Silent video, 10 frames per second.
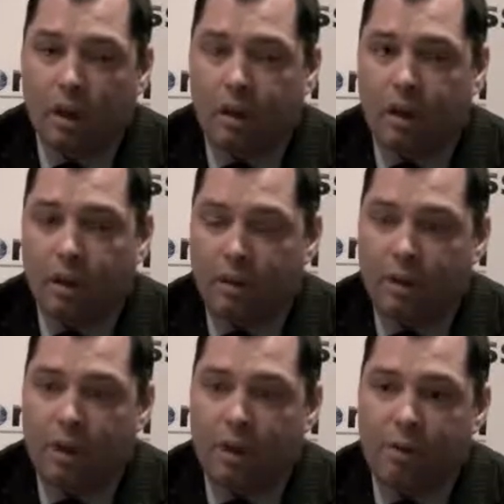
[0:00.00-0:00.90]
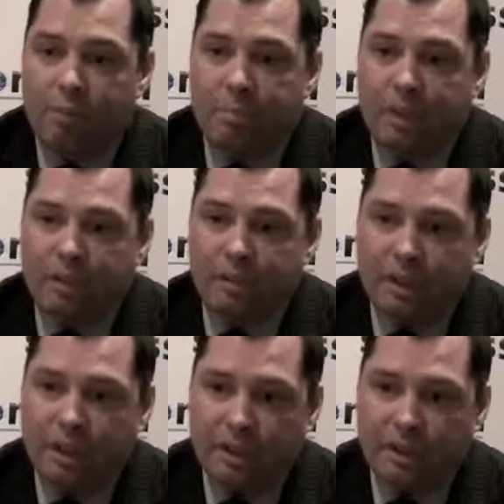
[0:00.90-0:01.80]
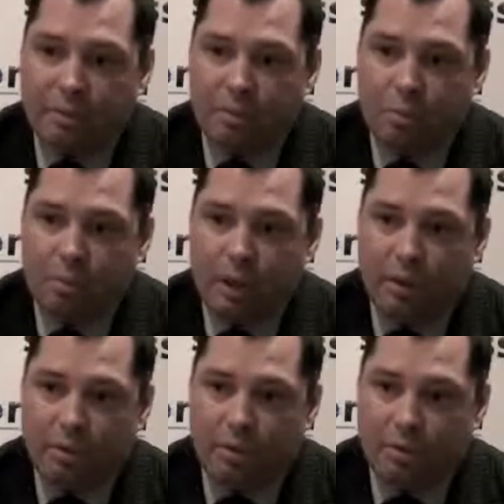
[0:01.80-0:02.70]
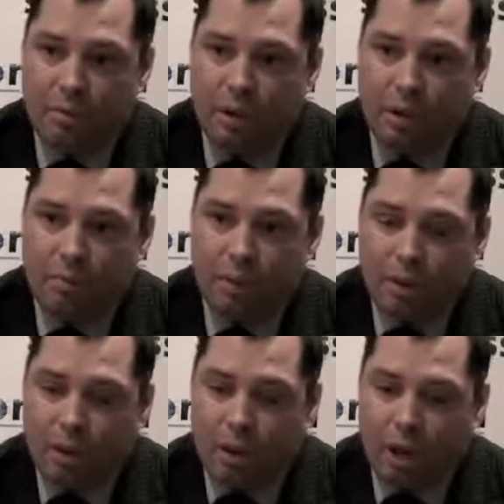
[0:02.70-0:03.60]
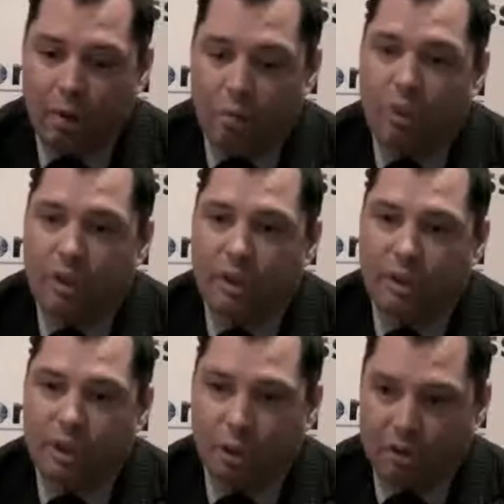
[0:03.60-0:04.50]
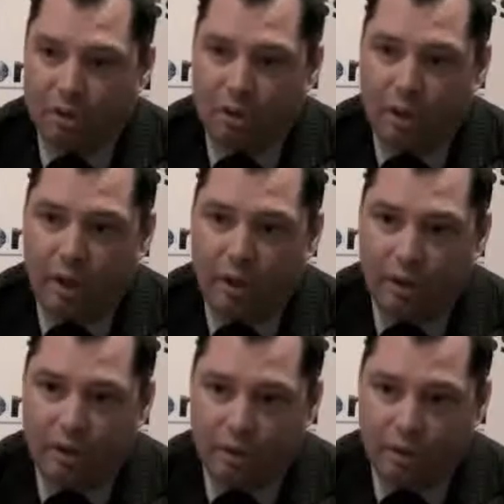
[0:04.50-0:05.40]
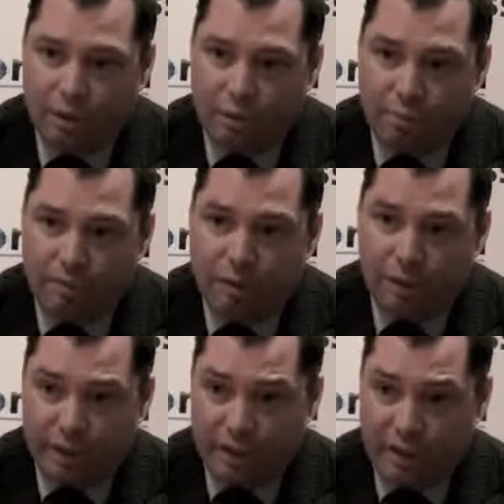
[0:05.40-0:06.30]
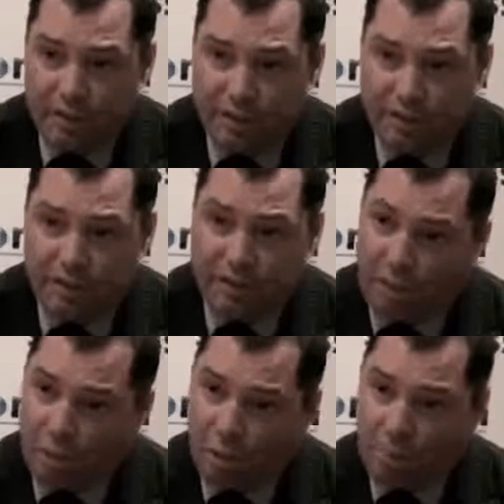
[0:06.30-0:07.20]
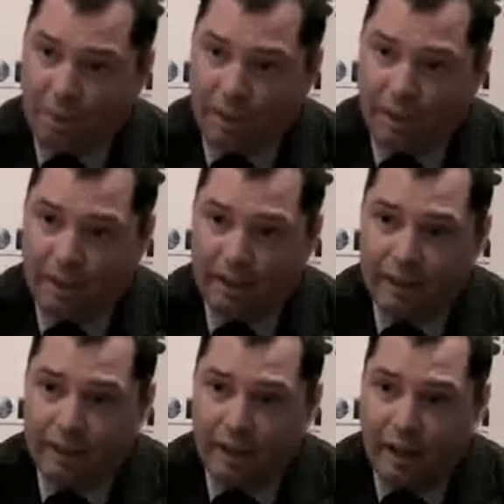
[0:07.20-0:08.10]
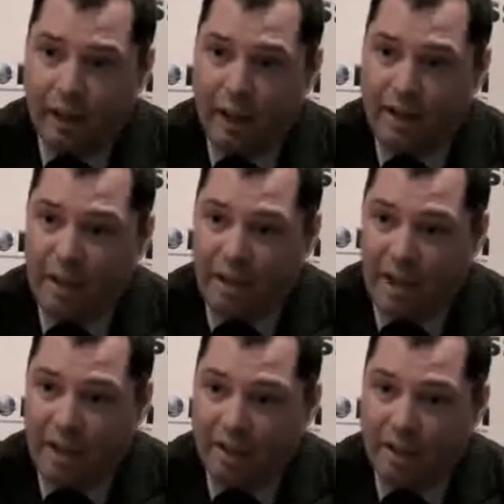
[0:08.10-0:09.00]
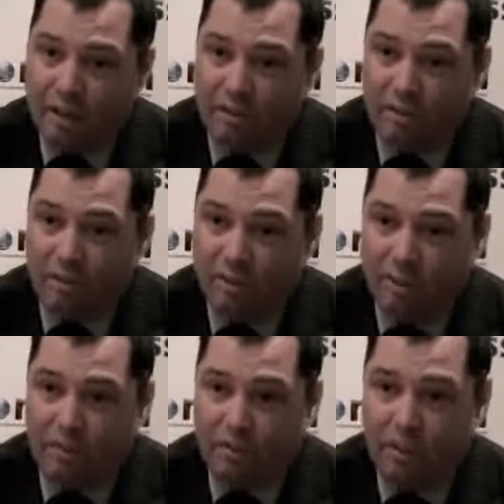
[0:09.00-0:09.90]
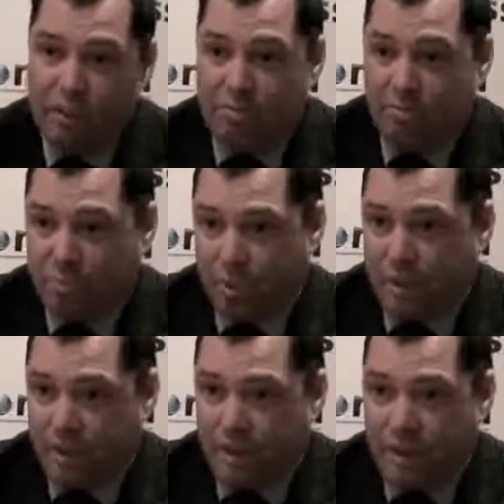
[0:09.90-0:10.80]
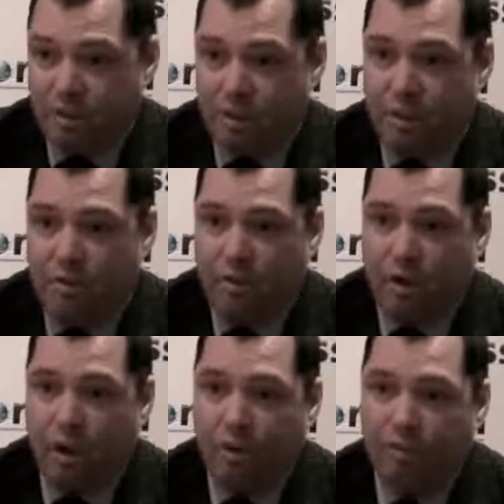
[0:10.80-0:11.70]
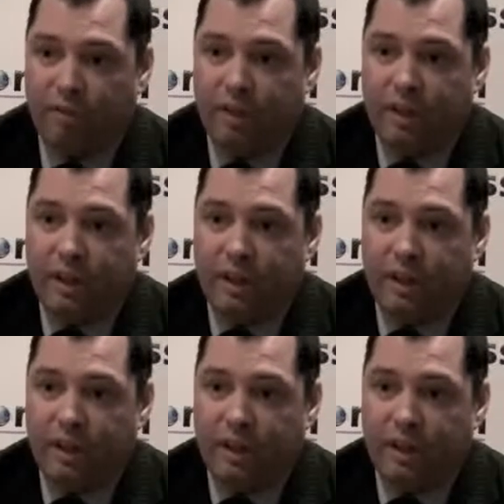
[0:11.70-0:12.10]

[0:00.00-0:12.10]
Okay, I think it means that customers will be able to really concentrate on providing that shared services at the corporate layer and effectively put that down to a level of